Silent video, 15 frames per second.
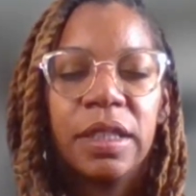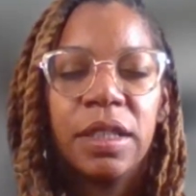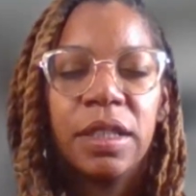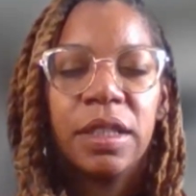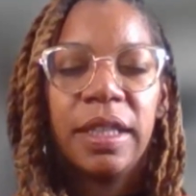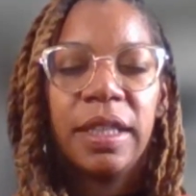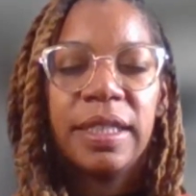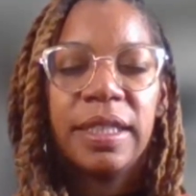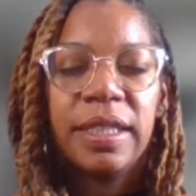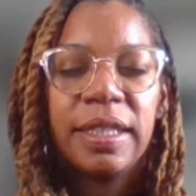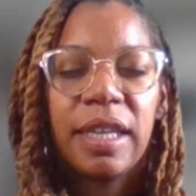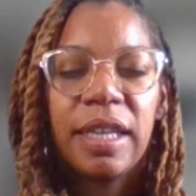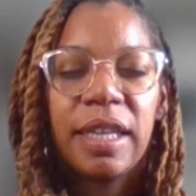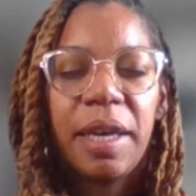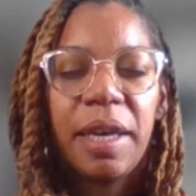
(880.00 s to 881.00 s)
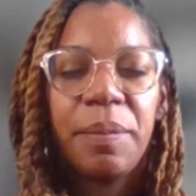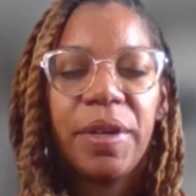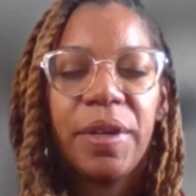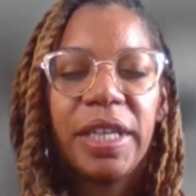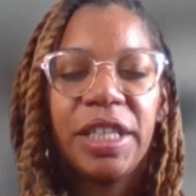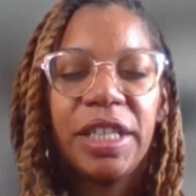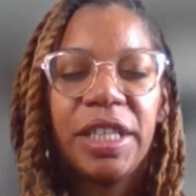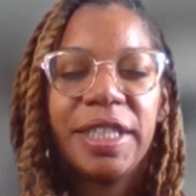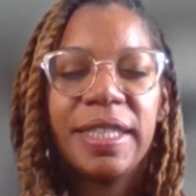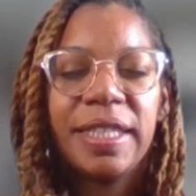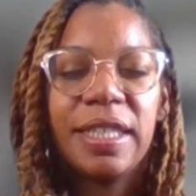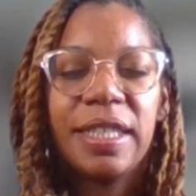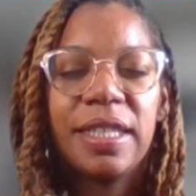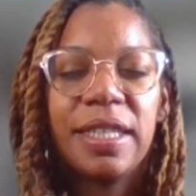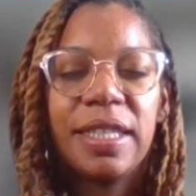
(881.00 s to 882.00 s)
This time, bringing your
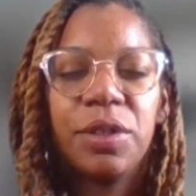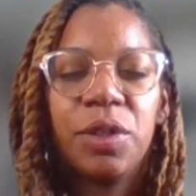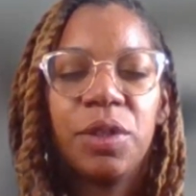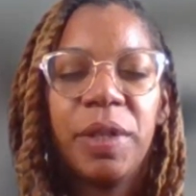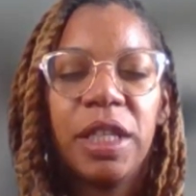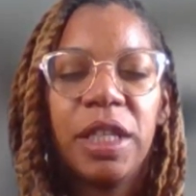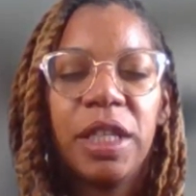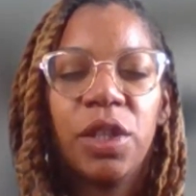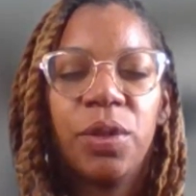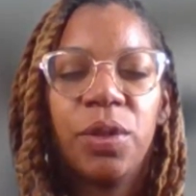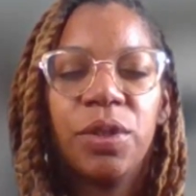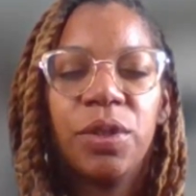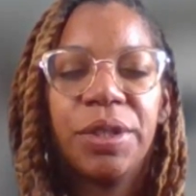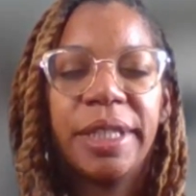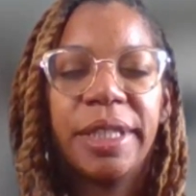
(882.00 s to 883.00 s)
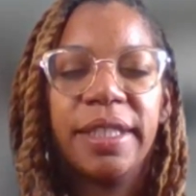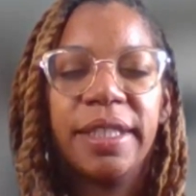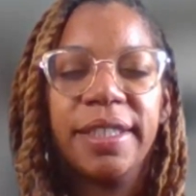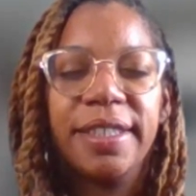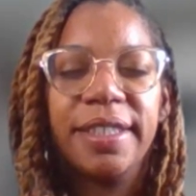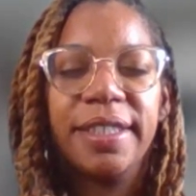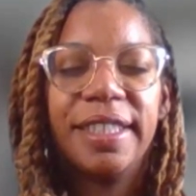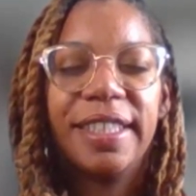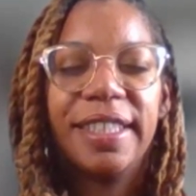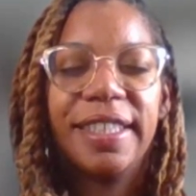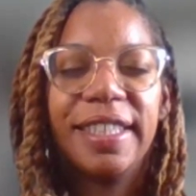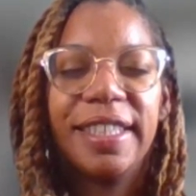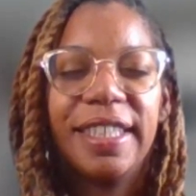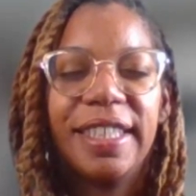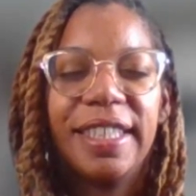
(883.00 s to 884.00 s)
senses a little bit closer,
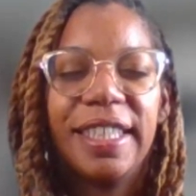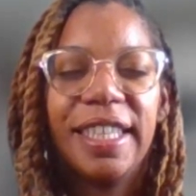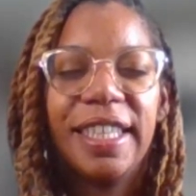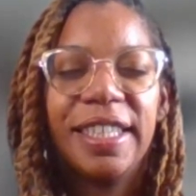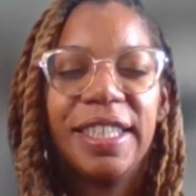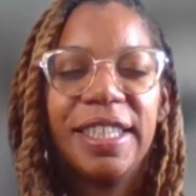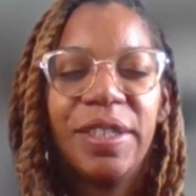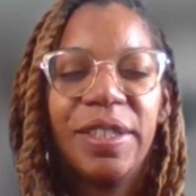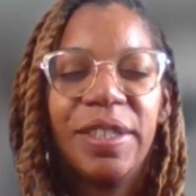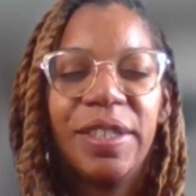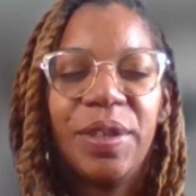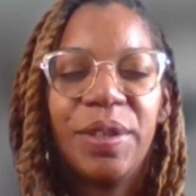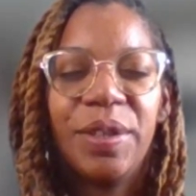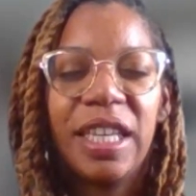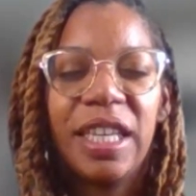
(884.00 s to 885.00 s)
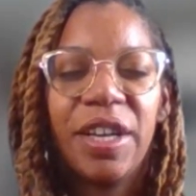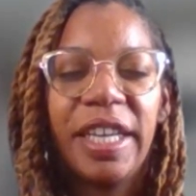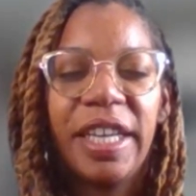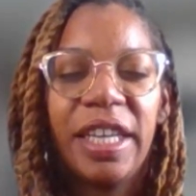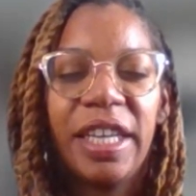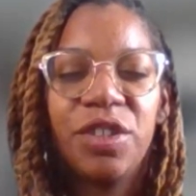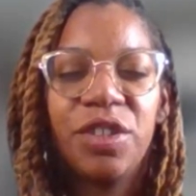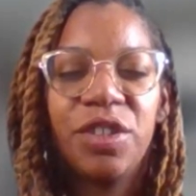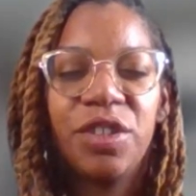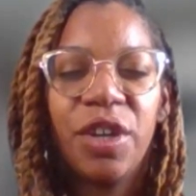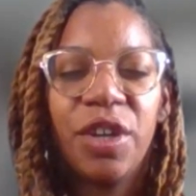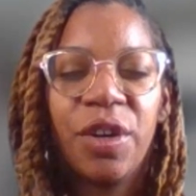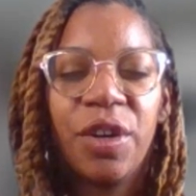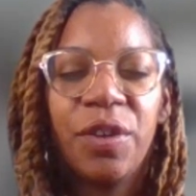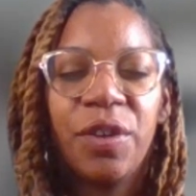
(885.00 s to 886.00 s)
noticing our internal
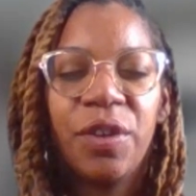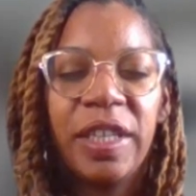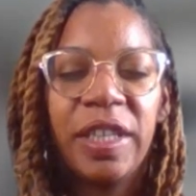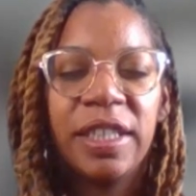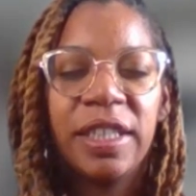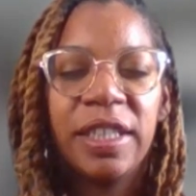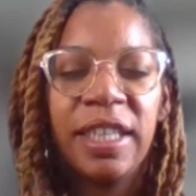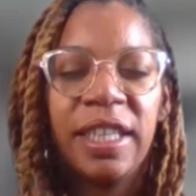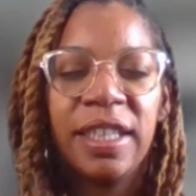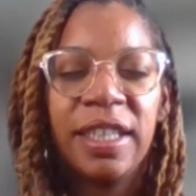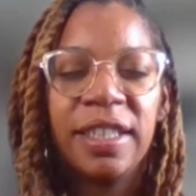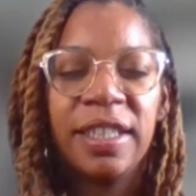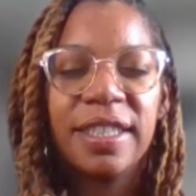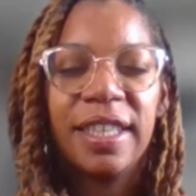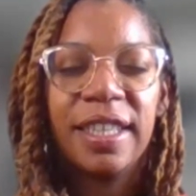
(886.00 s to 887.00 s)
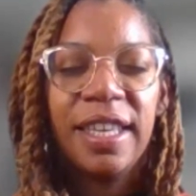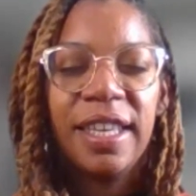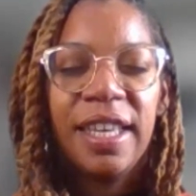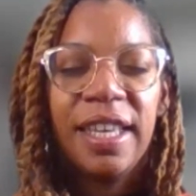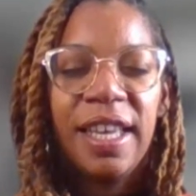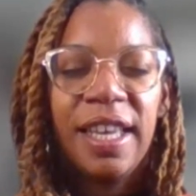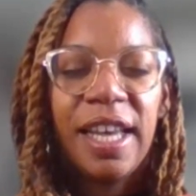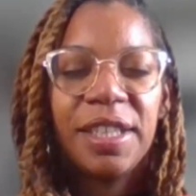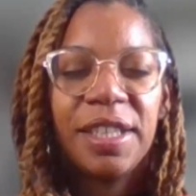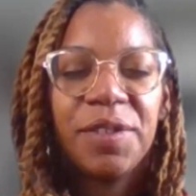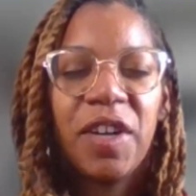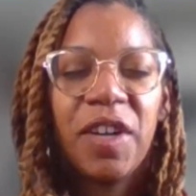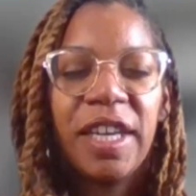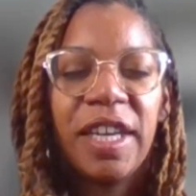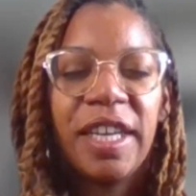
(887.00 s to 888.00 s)
feelings as
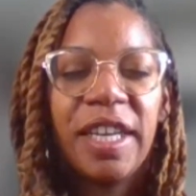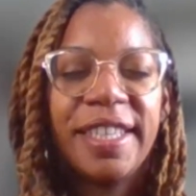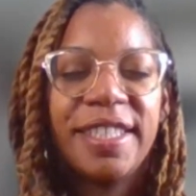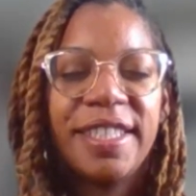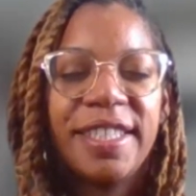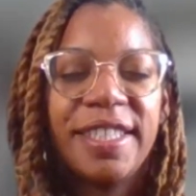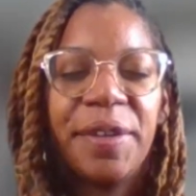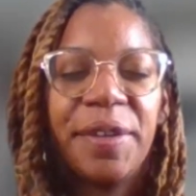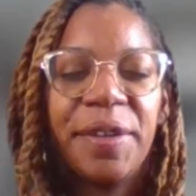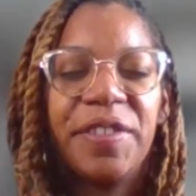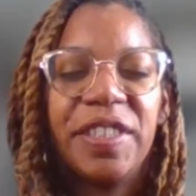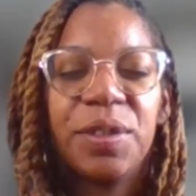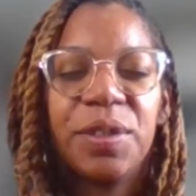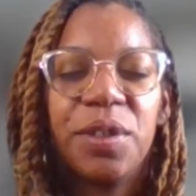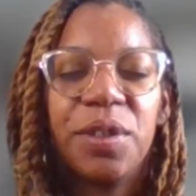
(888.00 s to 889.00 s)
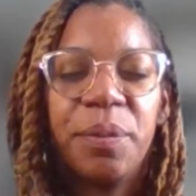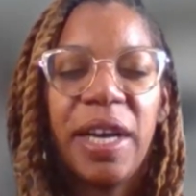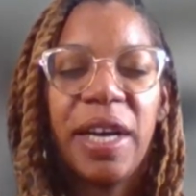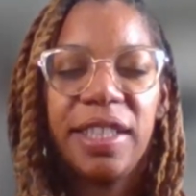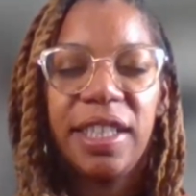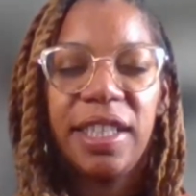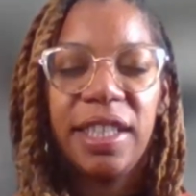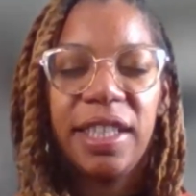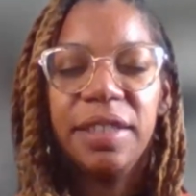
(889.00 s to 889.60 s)
far as our physical body.